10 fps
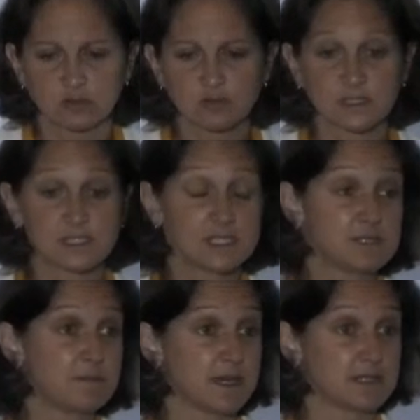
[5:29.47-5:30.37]

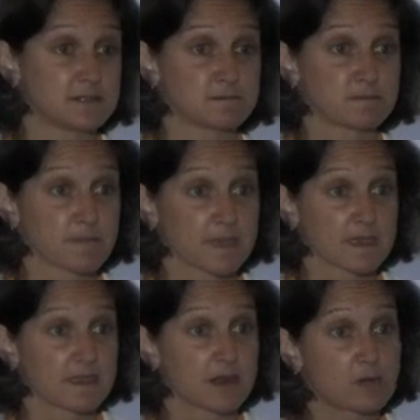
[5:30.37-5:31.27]
anticipate
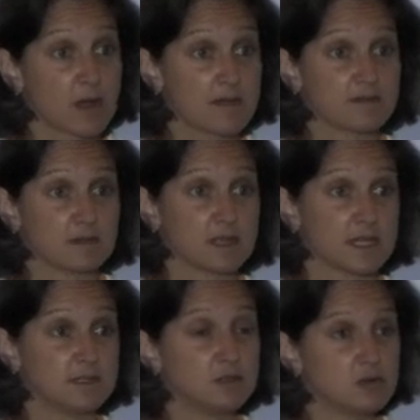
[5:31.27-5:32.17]
their arrival
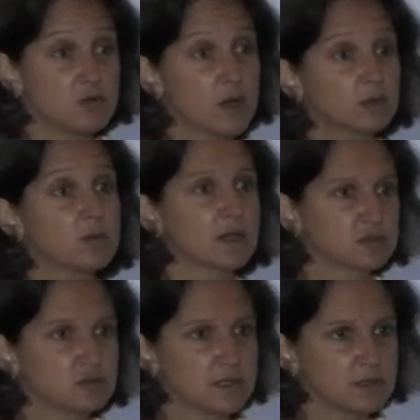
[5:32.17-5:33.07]
and know what we are
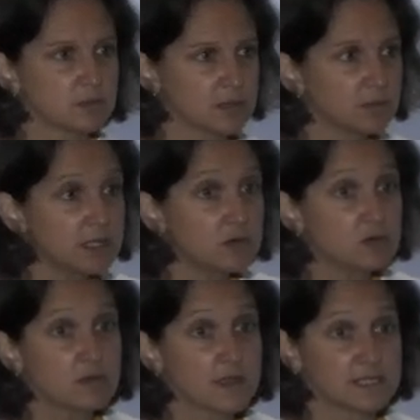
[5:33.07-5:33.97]
doing when we
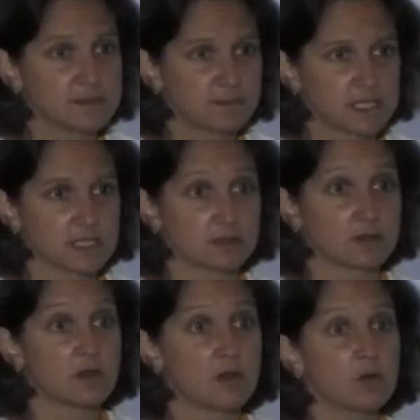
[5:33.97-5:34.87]
know that this patient
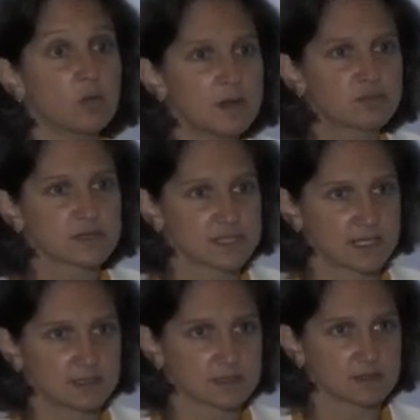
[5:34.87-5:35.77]
will
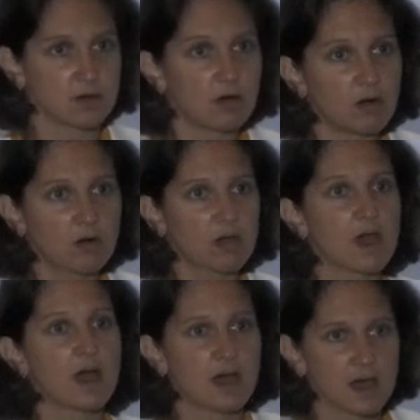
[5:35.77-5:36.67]
present or
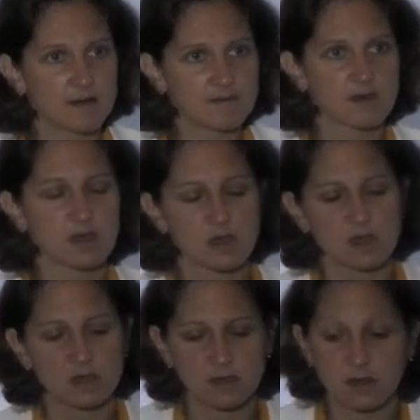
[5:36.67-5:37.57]
have
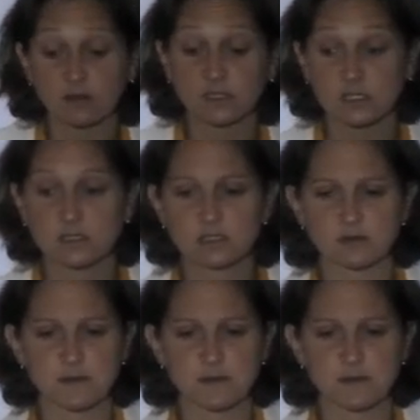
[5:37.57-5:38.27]
an aortic injury.